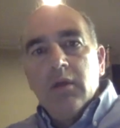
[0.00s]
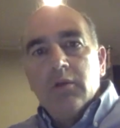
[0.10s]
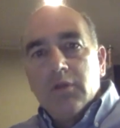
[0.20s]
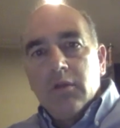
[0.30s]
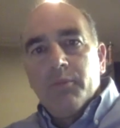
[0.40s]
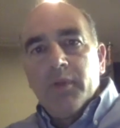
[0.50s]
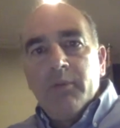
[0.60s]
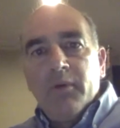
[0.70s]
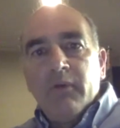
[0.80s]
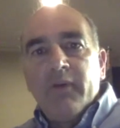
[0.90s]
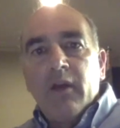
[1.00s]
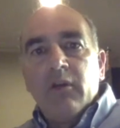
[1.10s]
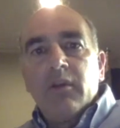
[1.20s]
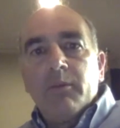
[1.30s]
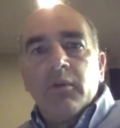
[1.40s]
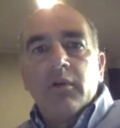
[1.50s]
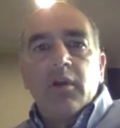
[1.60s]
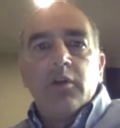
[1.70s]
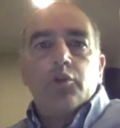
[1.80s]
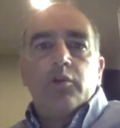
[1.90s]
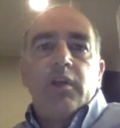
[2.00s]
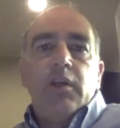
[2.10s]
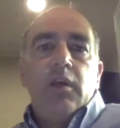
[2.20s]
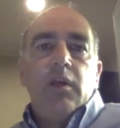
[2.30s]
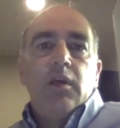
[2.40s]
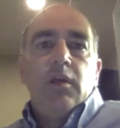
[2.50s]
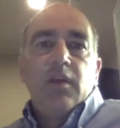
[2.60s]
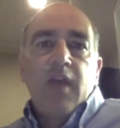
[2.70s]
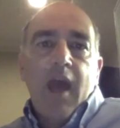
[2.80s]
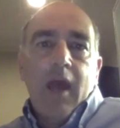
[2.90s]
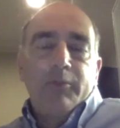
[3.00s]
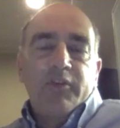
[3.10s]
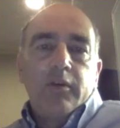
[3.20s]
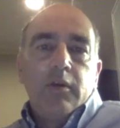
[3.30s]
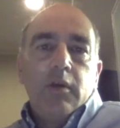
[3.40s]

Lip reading: to the people that are in the per country caps.